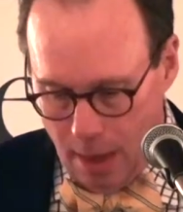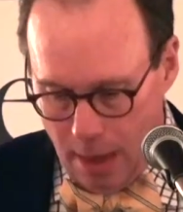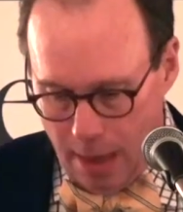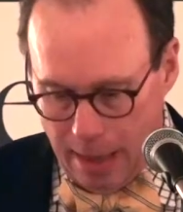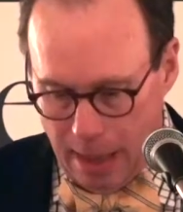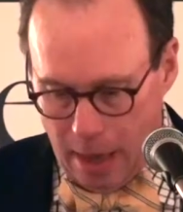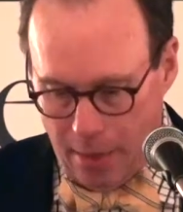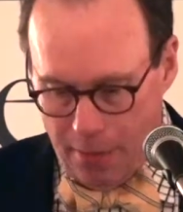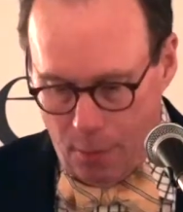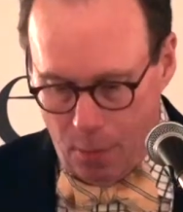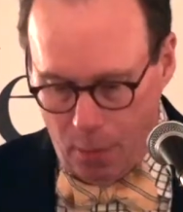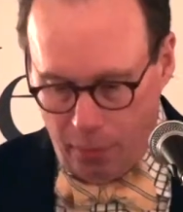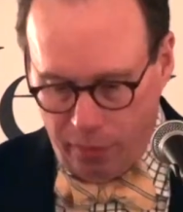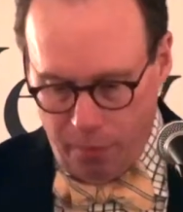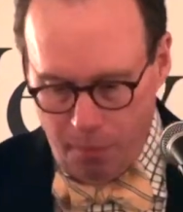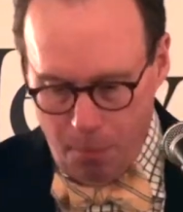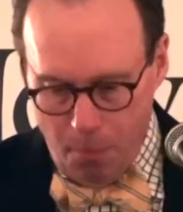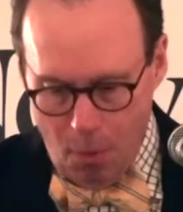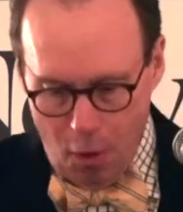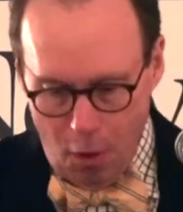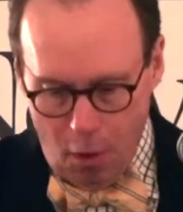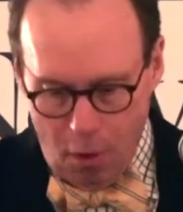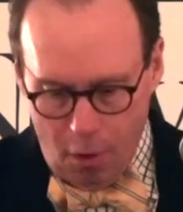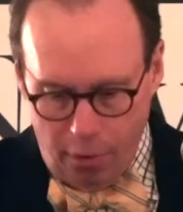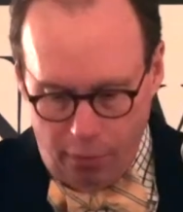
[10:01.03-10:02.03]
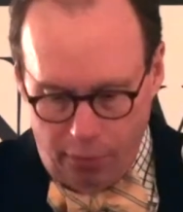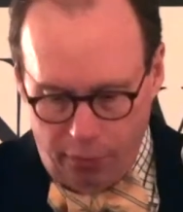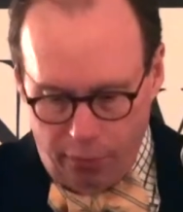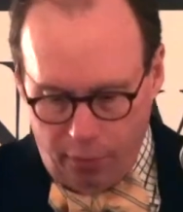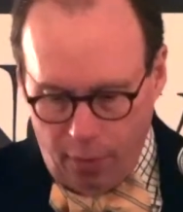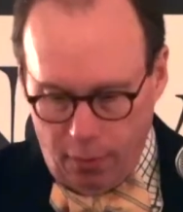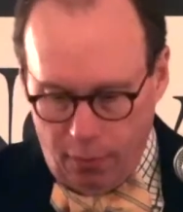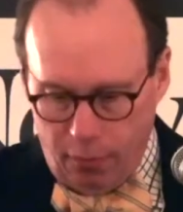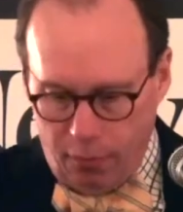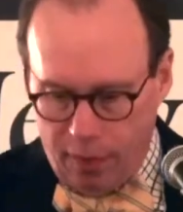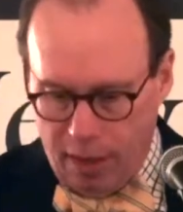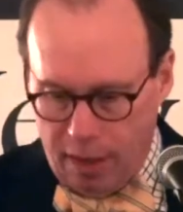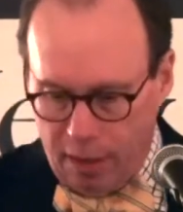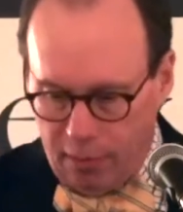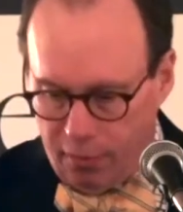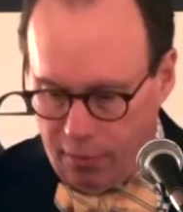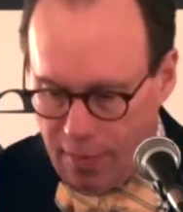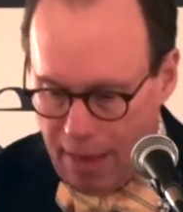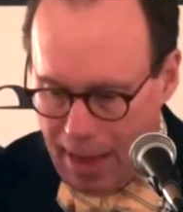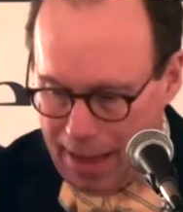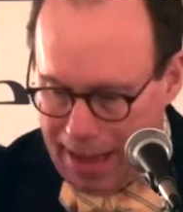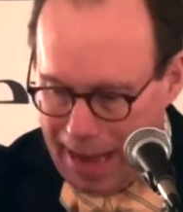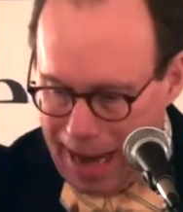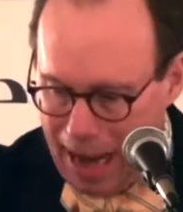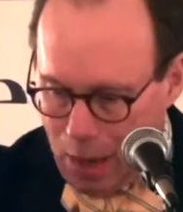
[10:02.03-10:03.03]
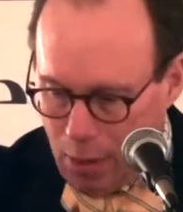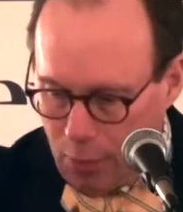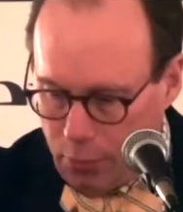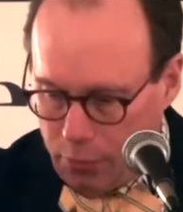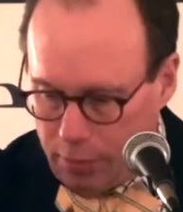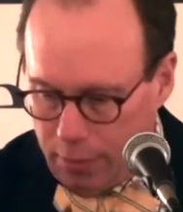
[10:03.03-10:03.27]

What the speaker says: Now, there has emerged, since that House